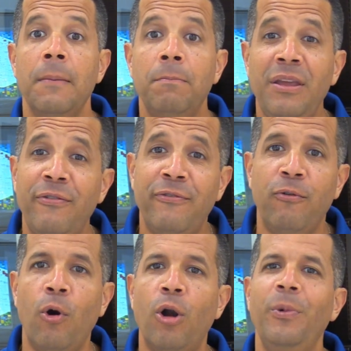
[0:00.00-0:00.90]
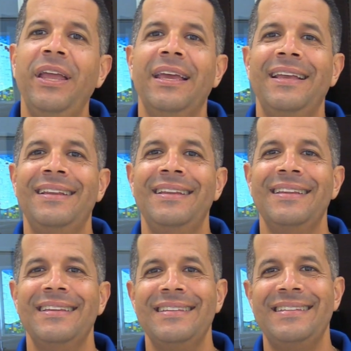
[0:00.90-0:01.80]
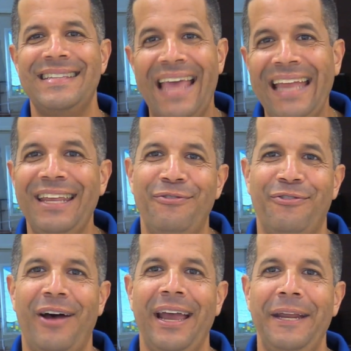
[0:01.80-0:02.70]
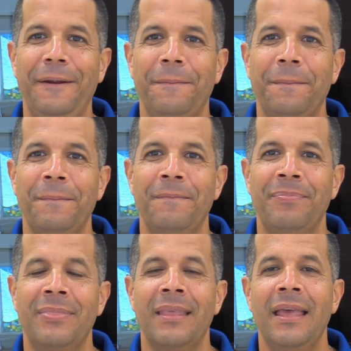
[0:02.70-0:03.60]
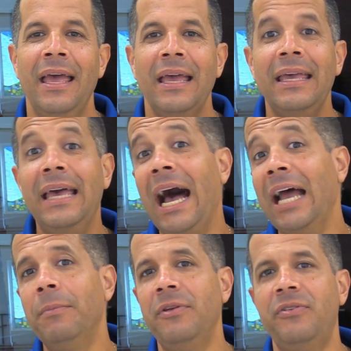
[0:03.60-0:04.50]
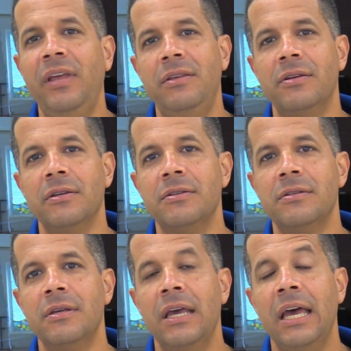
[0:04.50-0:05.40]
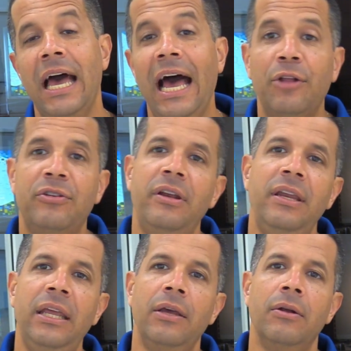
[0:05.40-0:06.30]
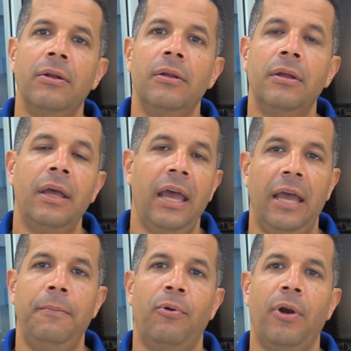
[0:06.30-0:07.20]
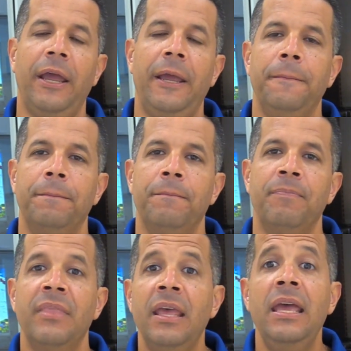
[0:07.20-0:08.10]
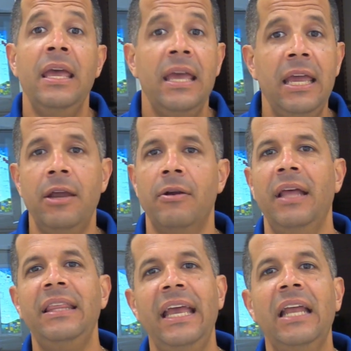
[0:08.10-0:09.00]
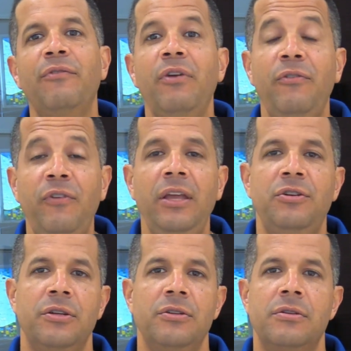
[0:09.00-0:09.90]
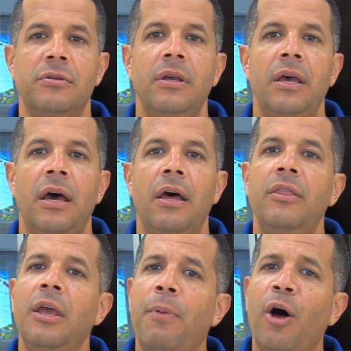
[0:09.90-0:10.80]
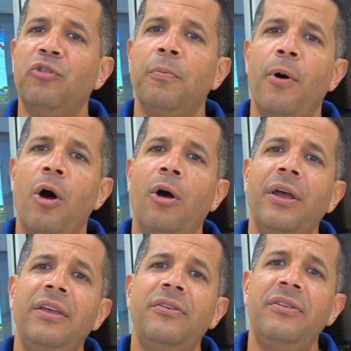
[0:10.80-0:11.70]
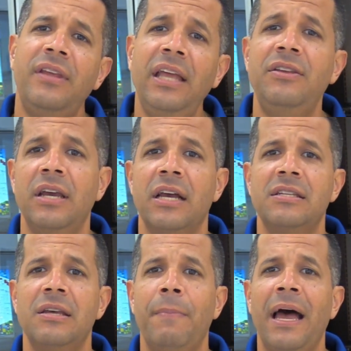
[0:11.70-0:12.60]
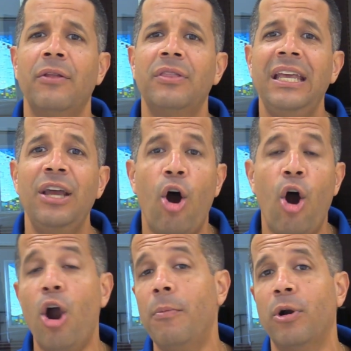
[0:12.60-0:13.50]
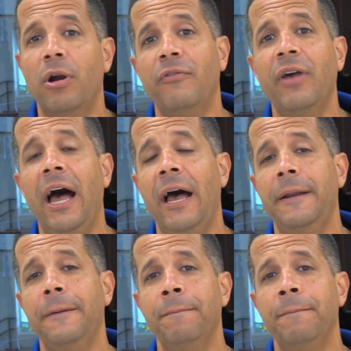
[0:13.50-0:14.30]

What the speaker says: Before we can stand and fight, God must teach us how to kneel and pray. Here at the end of Ephesians, the Apostle Paul is teaching us about the armor of God.